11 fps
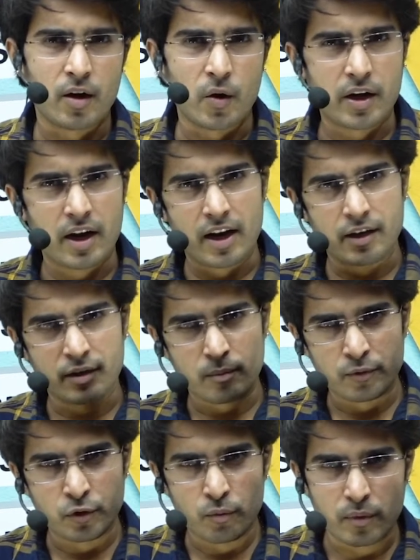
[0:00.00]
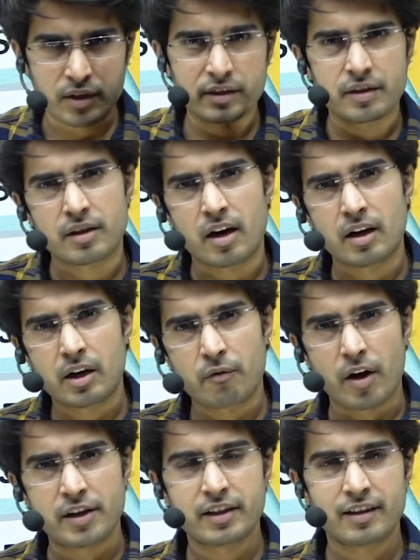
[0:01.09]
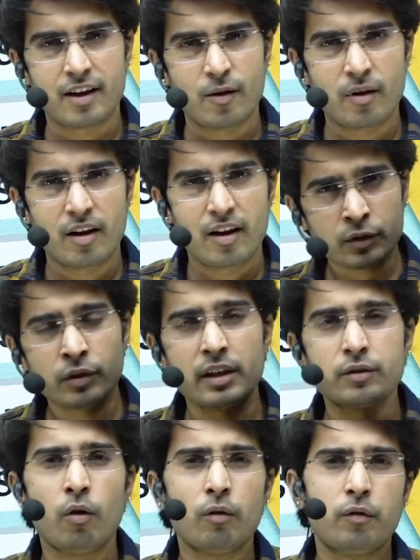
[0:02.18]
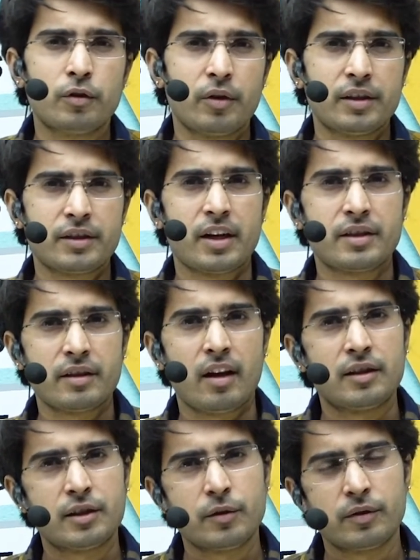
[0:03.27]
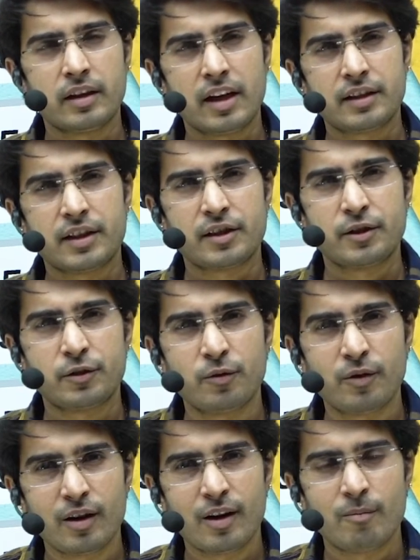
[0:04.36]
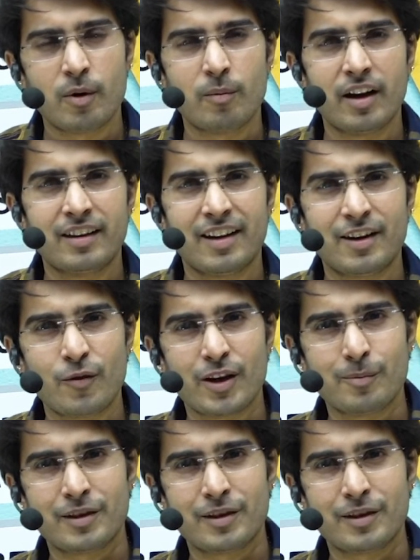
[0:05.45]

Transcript: Okay, and you must start revising now. So that's all for today's session. I'll see you in the next session soon. Bye bye. Thank you very